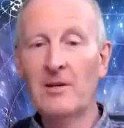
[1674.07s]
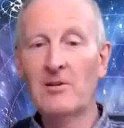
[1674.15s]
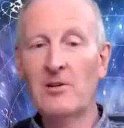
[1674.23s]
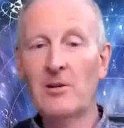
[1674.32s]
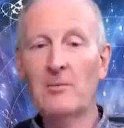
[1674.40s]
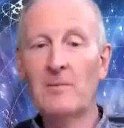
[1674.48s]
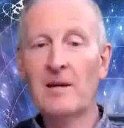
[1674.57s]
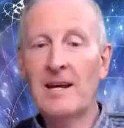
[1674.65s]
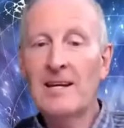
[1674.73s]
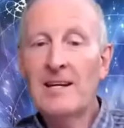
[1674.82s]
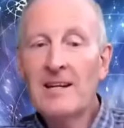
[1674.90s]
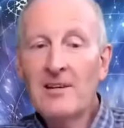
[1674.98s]
to
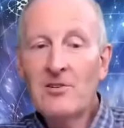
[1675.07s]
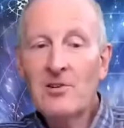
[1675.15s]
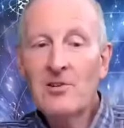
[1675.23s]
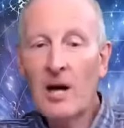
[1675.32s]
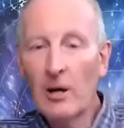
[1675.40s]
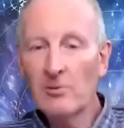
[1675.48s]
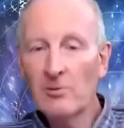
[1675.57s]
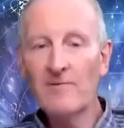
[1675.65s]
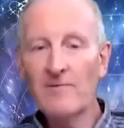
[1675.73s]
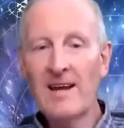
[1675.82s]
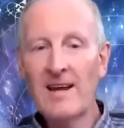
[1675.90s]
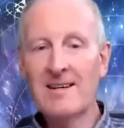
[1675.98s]
beginning to
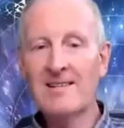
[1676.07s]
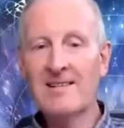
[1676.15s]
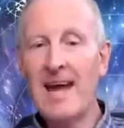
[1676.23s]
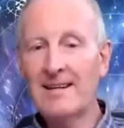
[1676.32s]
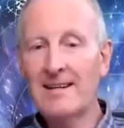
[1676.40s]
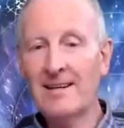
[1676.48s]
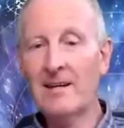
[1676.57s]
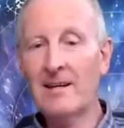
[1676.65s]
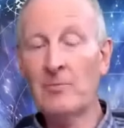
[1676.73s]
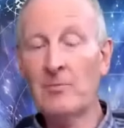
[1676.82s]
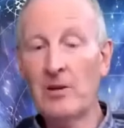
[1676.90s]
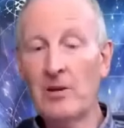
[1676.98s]
cultivate and tend it,
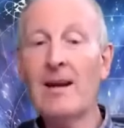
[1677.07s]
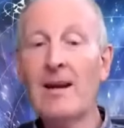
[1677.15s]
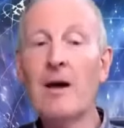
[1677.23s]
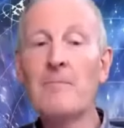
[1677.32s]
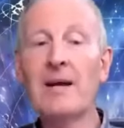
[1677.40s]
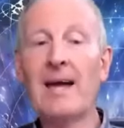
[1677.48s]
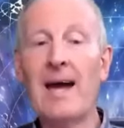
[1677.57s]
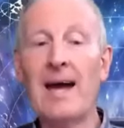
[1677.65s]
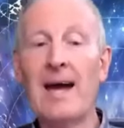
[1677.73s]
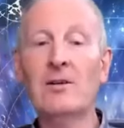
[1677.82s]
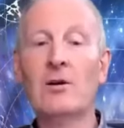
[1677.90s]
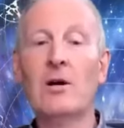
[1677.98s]
but then I
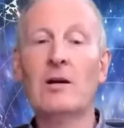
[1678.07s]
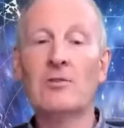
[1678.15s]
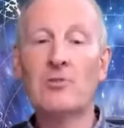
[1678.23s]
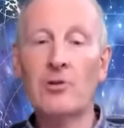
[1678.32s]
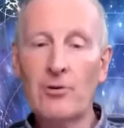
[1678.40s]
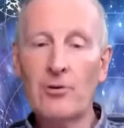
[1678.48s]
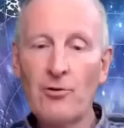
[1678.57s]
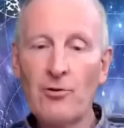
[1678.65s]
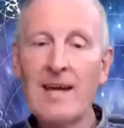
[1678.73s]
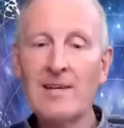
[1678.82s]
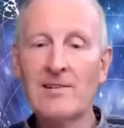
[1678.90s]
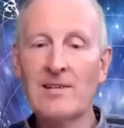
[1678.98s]
began to
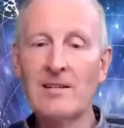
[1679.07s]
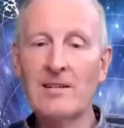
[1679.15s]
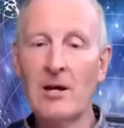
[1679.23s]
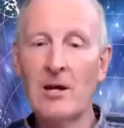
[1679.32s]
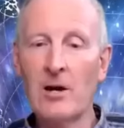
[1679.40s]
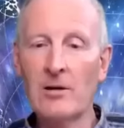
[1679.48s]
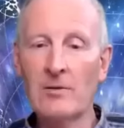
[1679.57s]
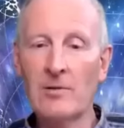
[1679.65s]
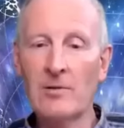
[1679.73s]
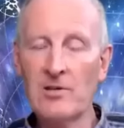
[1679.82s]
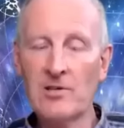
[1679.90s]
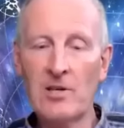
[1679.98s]
create in the garden
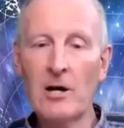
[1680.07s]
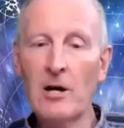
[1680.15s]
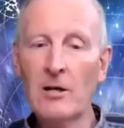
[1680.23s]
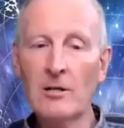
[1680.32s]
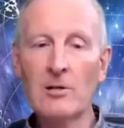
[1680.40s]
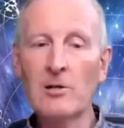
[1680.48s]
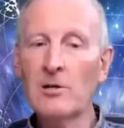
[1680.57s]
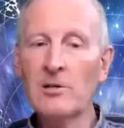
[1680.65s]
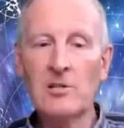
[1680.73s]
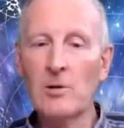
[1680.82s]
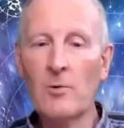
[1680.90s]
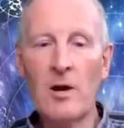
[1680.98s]
because the garden
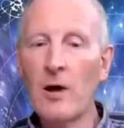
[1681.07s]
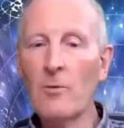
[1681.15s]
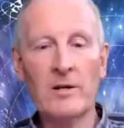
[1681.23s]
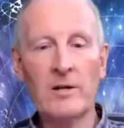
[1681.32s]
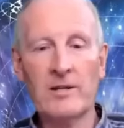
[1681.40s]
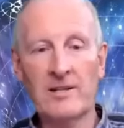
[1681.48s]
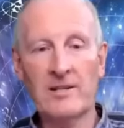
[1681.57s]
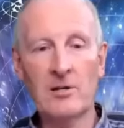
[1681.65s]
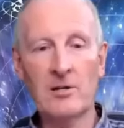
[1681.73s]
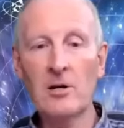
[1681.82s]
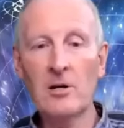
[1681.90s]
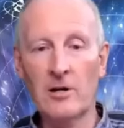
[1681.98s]
looks the way I want it to
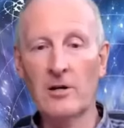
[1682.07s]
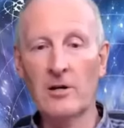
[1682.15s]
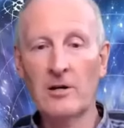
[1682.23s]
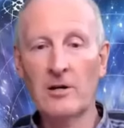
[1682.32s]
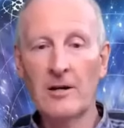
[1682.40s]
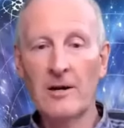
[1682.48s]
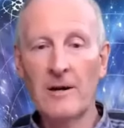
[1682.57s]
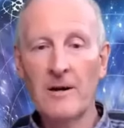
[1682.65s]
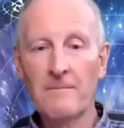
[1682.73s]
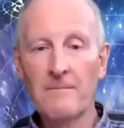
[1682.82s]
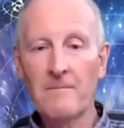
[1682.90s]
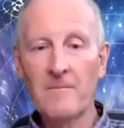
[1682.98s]
look.
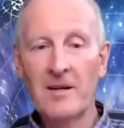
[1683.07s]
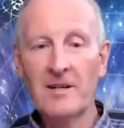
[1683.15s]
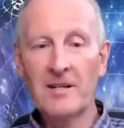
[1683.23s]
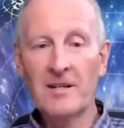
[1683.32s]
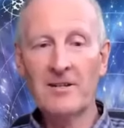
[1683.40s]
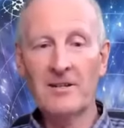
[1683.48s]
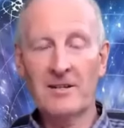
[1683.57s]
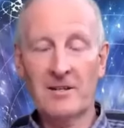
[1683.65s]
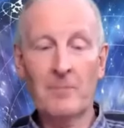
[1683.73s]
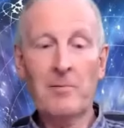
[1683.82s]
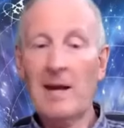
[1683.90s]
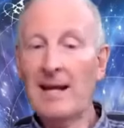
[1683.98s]
You know,
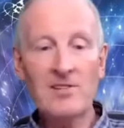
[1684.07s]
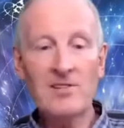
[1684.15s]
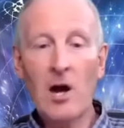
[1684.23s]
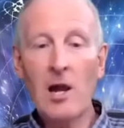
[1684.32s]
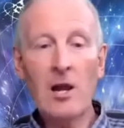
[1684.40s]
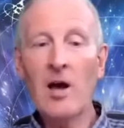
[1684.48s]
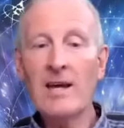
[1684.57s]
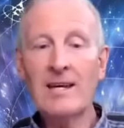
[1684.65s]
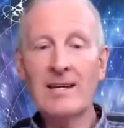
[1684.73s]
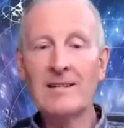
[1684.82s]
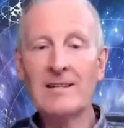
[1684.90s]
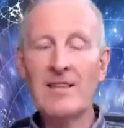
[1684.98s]
the plants I like
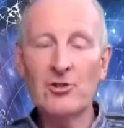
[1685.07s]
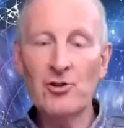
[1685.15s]
in there, the